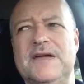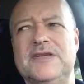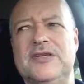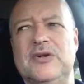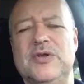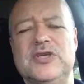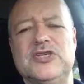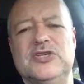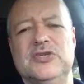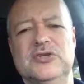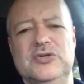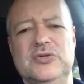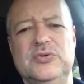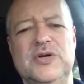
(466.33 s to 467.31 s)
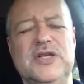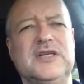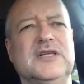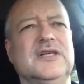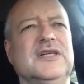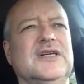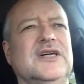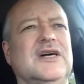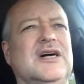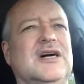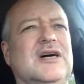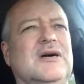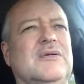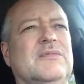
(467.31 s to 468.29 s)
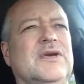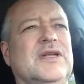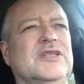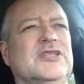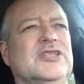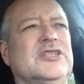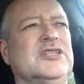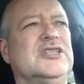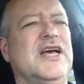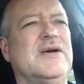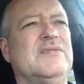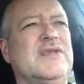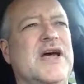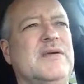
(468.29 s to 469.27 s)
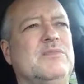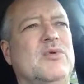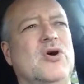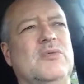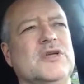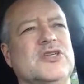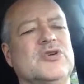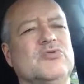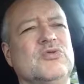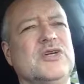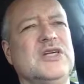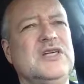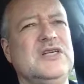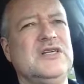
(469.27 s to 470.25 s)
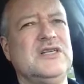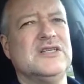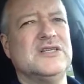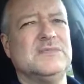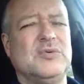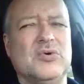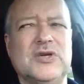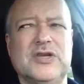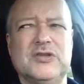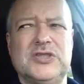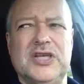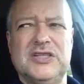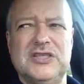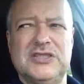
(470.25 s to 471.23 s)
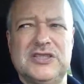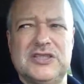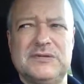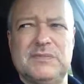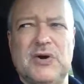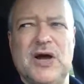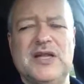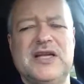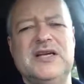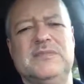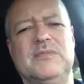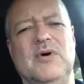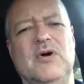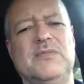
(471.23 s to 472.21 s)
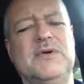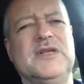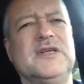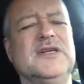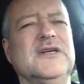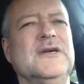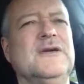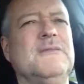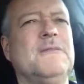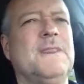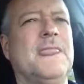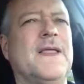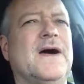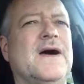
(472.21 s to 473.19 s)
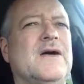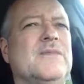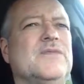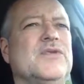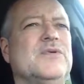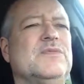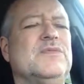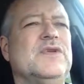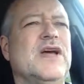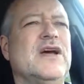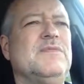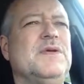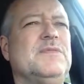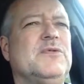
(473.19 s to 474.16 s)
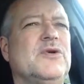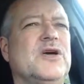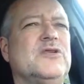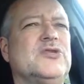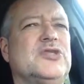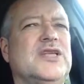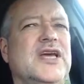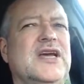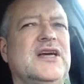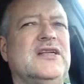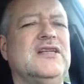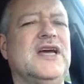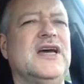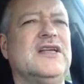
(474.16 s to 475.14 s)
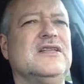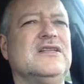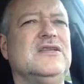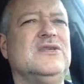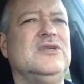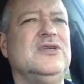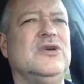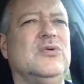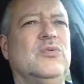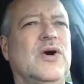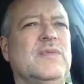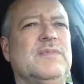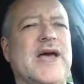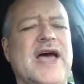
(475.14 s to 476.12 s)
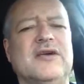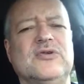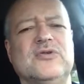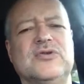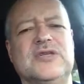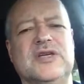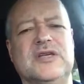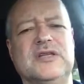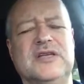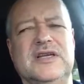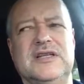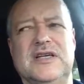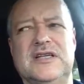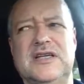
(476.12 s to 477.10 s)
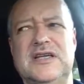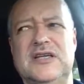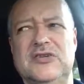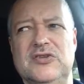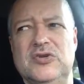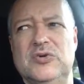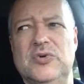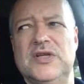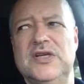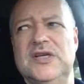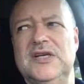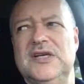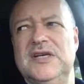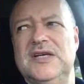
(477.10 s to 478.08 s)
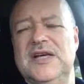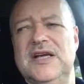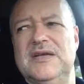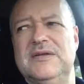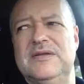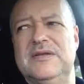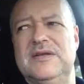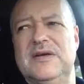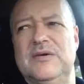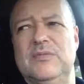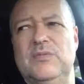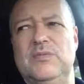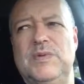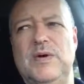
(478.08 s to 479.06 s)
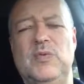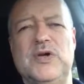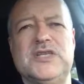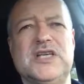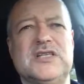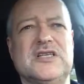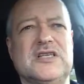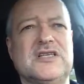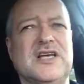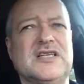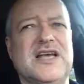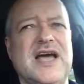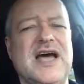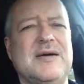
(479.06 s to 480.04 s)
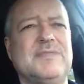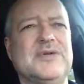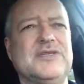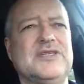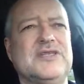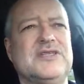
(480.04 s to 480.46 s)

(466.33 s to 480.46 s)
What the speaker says: to know that she could do it, and just in that moment. So really, it's important to understand is to spotlight a moment, to have people understand that what matters, and that they can do it. And but once that success happens,